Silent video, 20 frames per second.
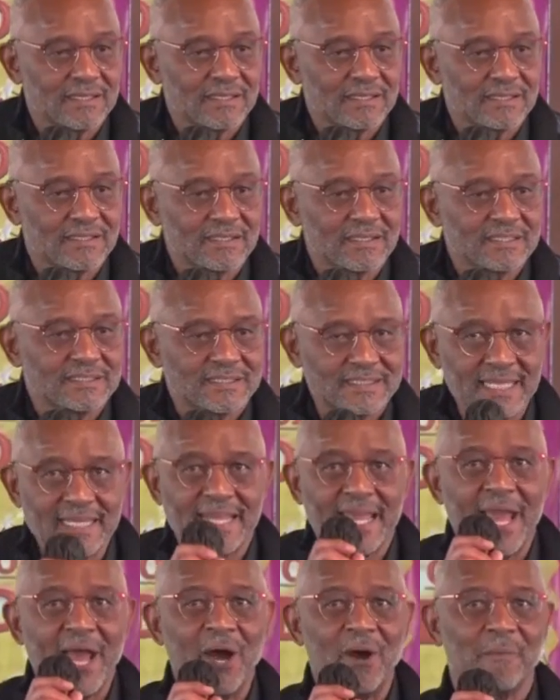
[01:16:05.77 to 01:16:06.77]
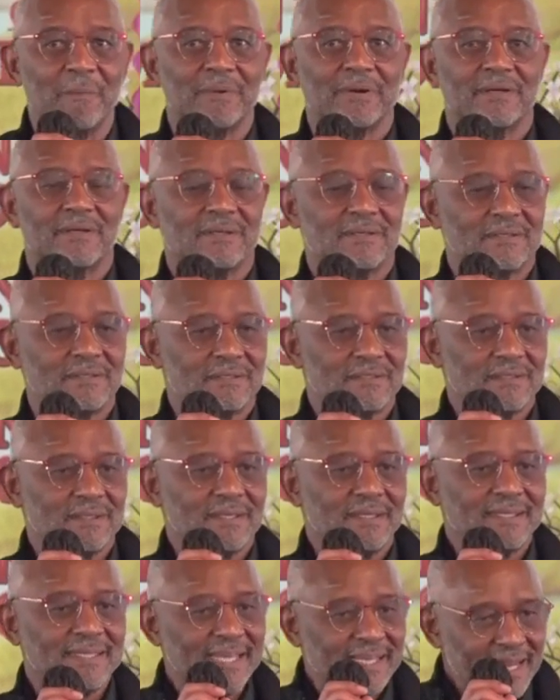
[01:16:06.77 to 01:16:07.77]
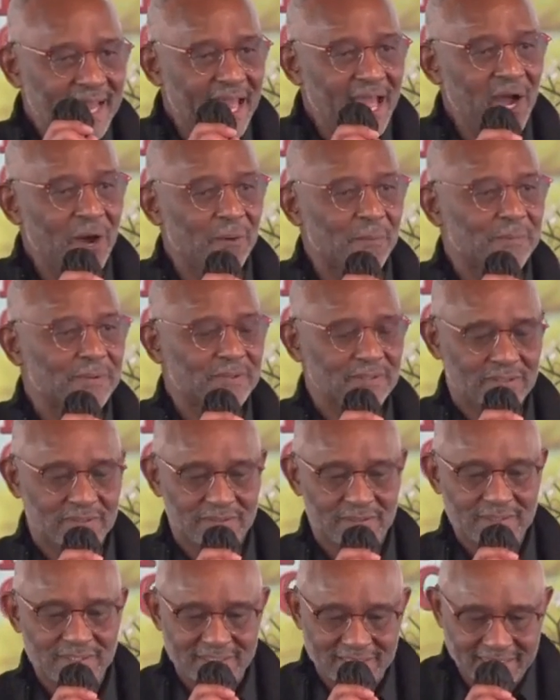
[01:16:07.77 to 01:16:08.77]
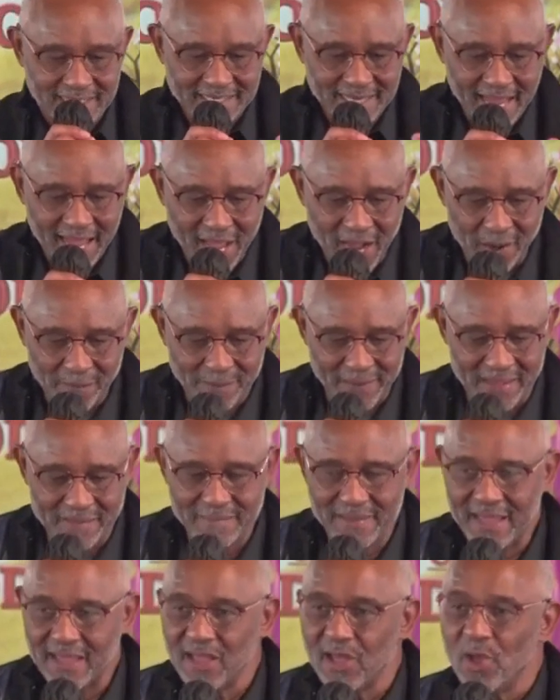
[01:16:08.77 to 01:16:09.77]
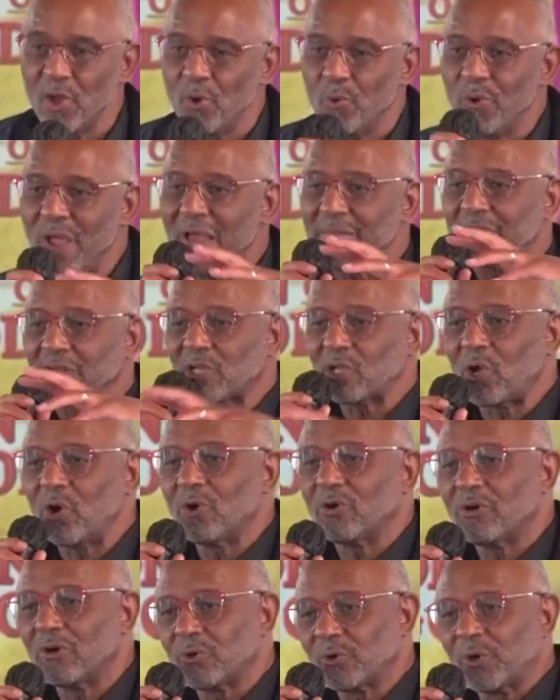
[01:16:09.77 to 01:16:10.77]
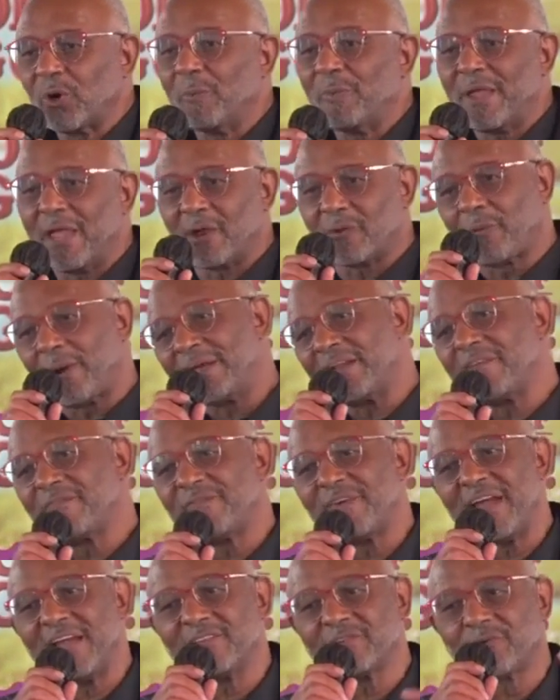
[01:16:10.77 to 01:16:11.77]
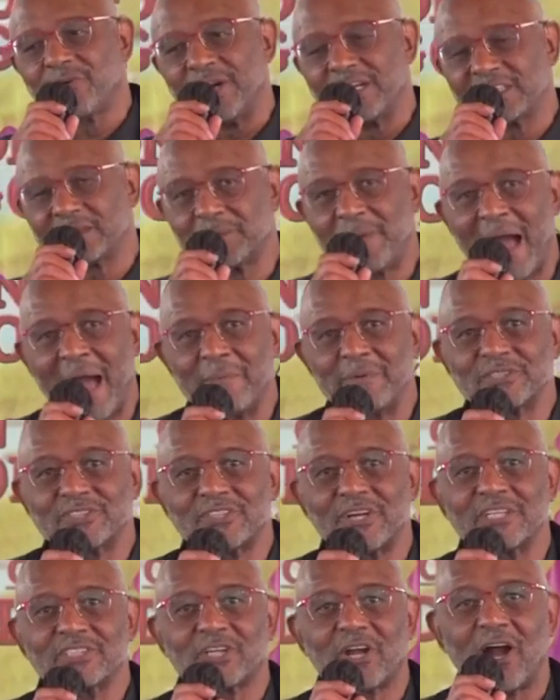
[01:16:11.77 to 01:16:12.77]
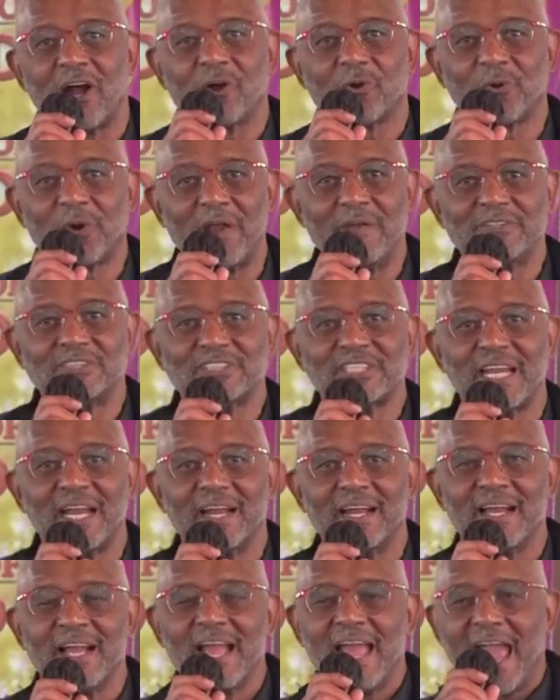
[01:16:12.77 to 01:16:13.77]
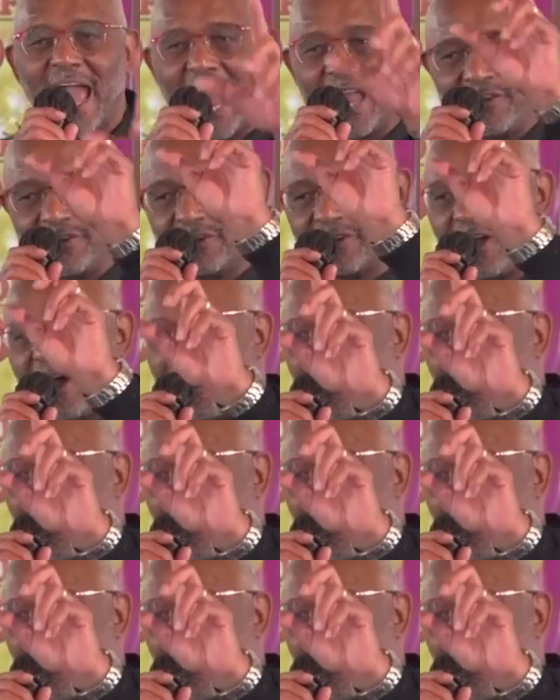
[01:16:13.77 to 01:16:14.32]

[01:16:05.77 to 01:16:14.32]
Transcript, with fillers: Seek help. Get help. Get help, amen. We have a local group here at Greater Faith, Grace Bible Church called Grief Share, and you can call the